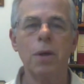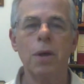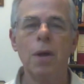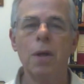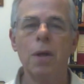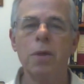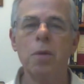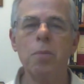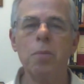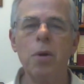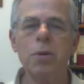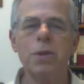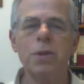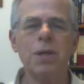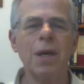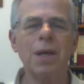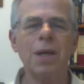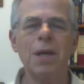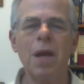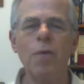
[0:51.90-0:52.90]
The most
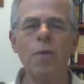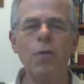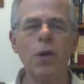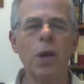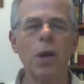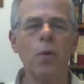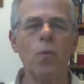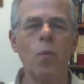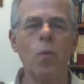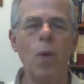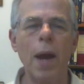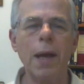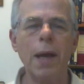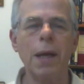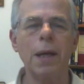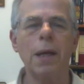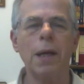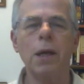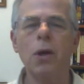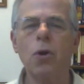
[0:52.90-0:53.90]
significant
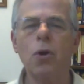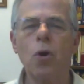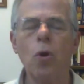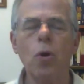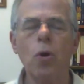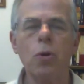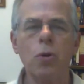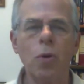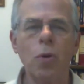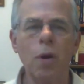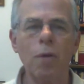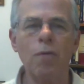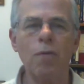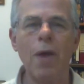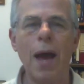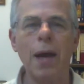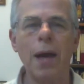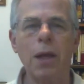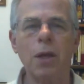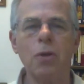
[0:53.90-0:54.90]
reckoning occurred during
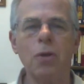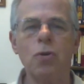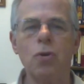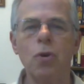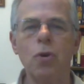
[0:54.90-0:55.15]
Vatican